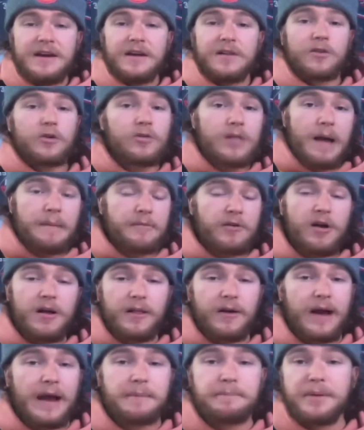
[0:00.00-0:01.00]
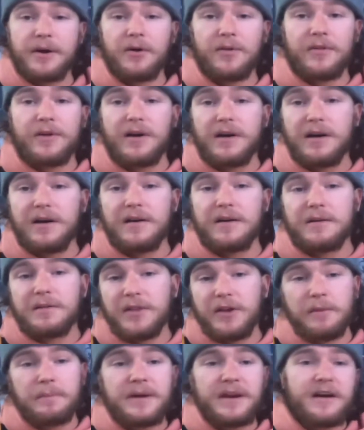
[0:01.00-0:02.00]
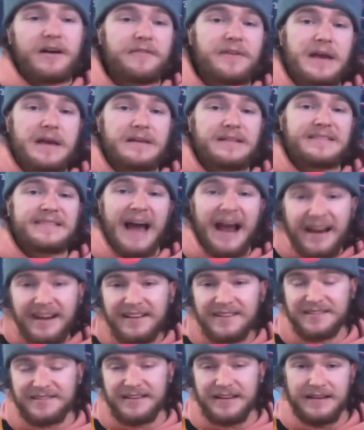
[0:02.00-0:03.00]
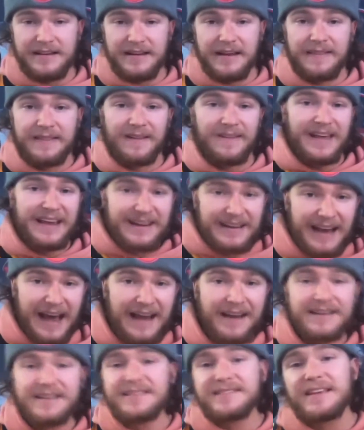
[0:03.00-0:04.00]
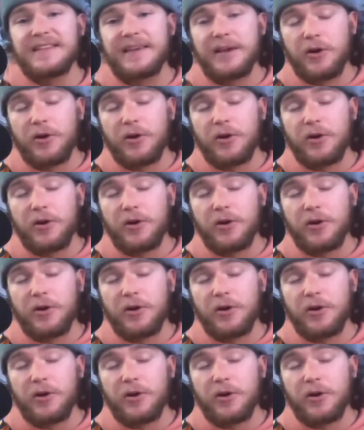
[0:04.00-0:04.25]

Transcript: Lou Lamoriello had built a little bit of a dynasty in the late 90s and the